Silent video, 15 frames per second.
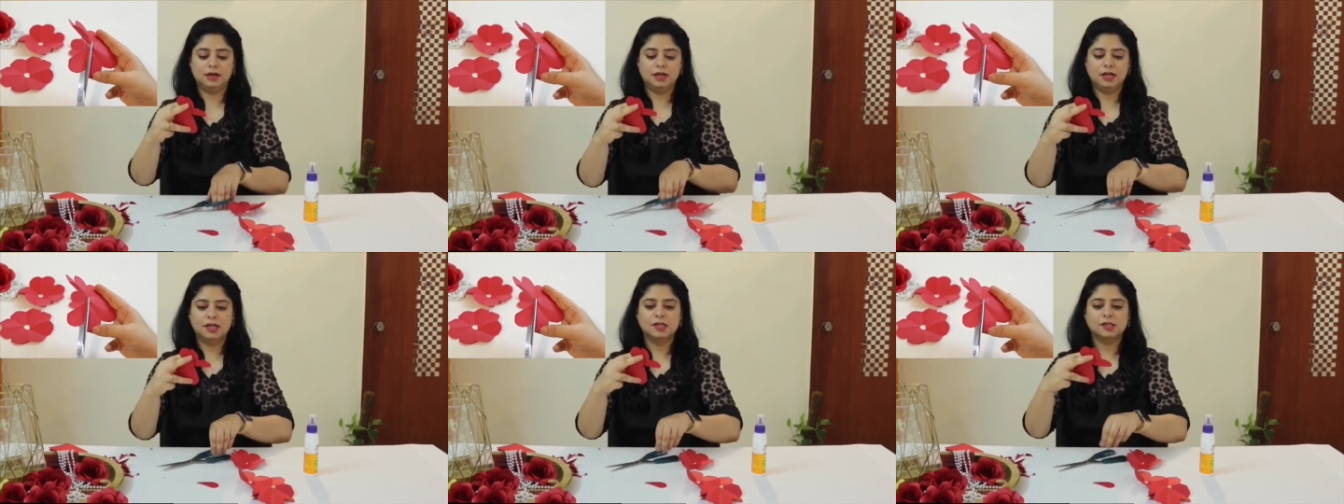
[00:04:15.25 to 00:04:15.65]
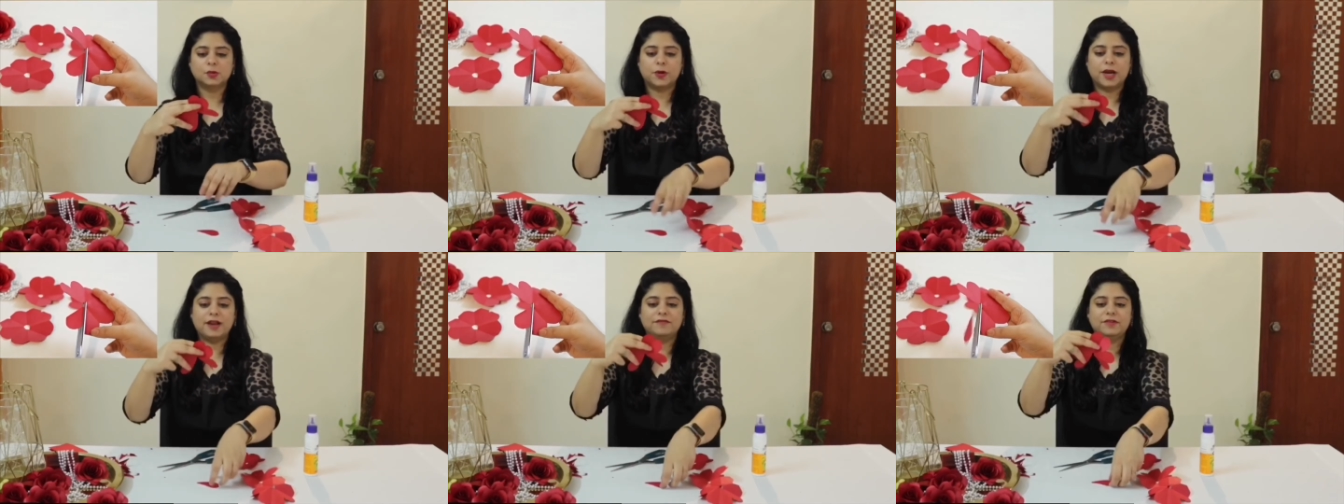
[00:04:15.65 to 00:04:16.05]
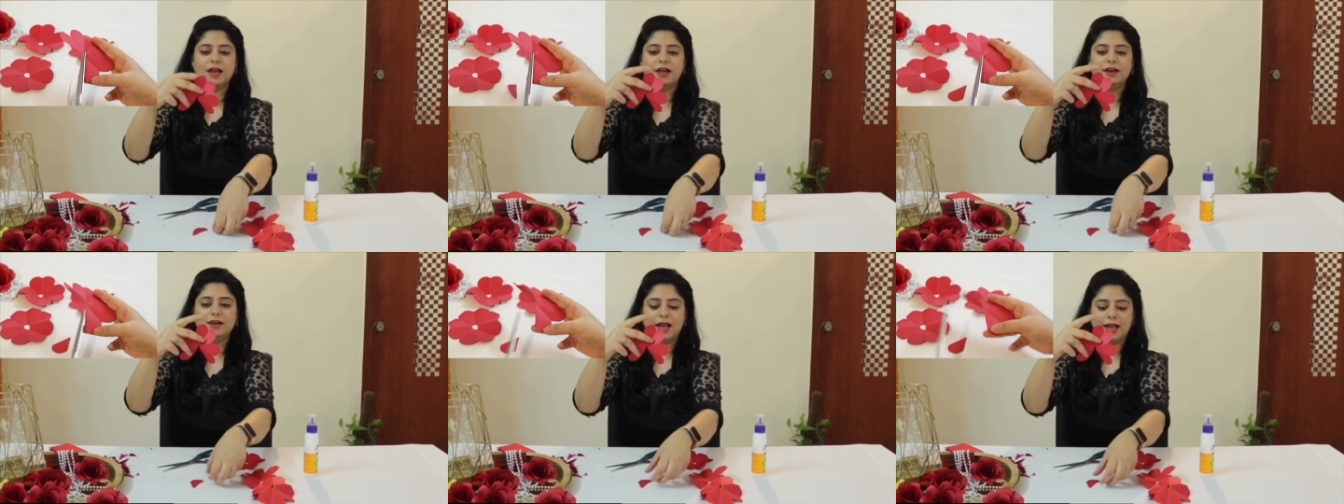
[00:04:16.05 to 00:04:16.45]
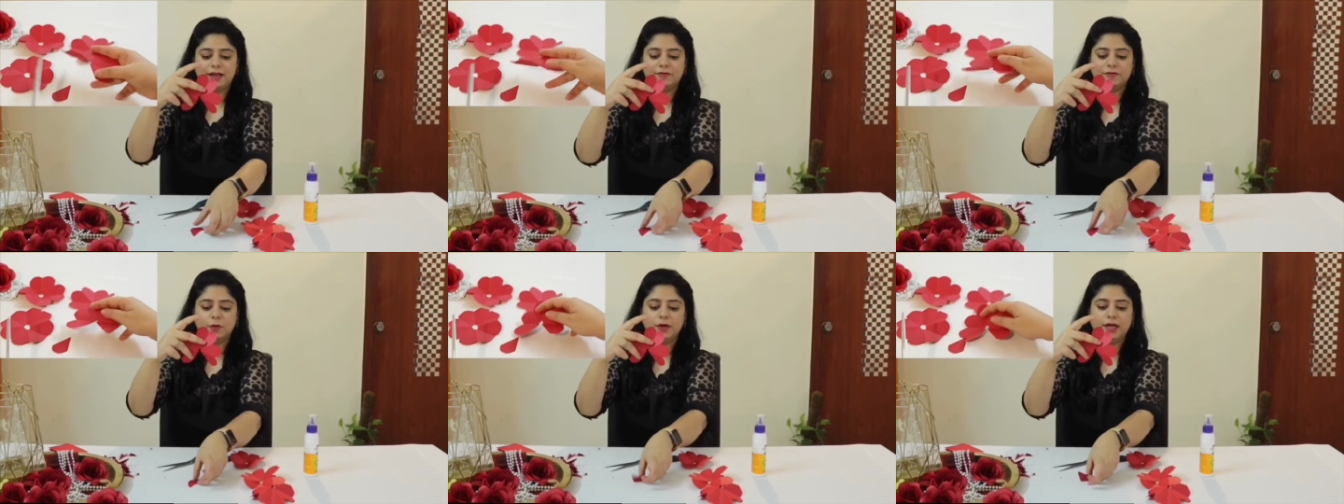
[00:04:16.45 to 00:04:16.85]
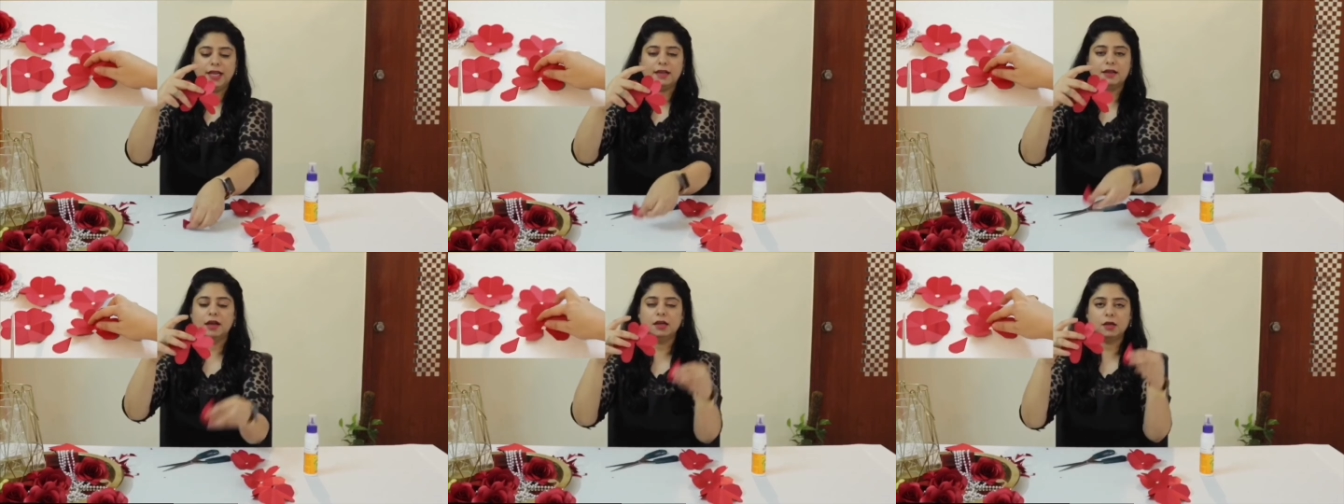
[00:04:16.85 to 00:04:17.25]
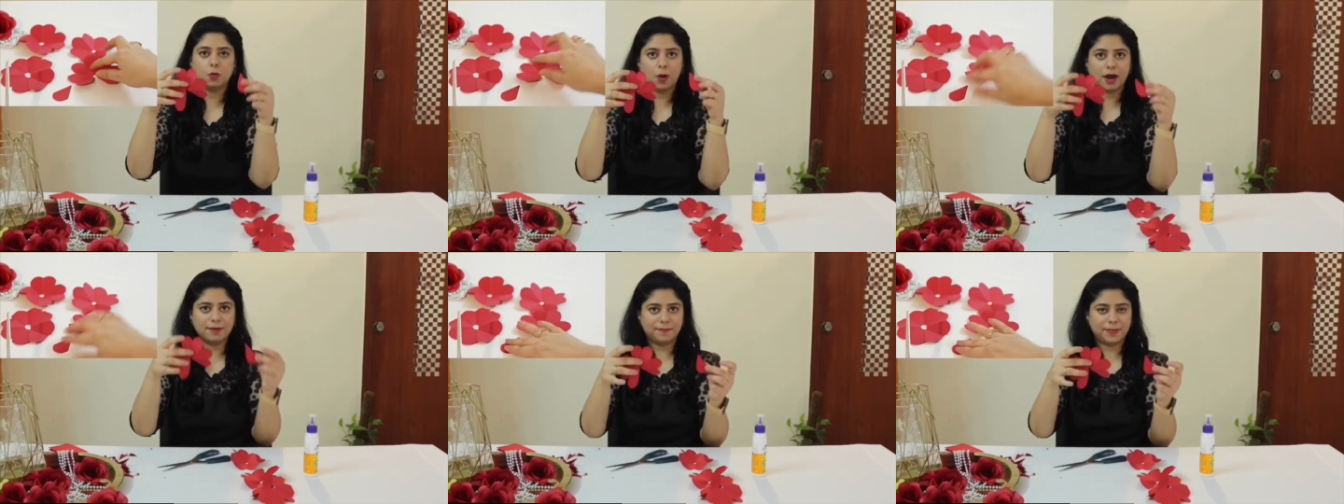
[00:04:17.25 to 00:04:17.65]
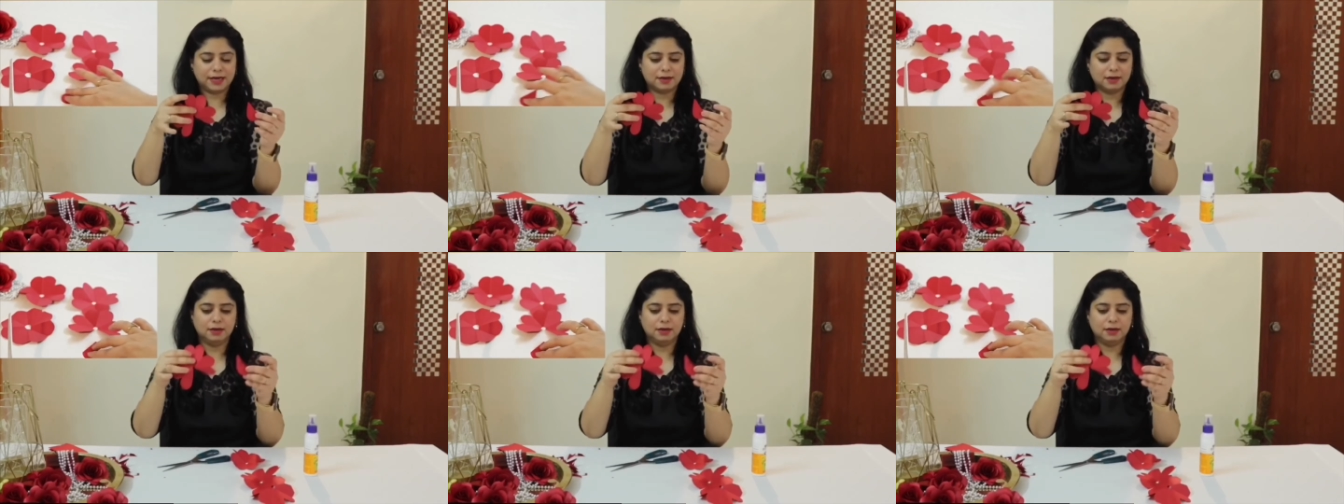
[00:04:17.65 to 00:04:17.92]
So what I've done, I have only cut 1 petal.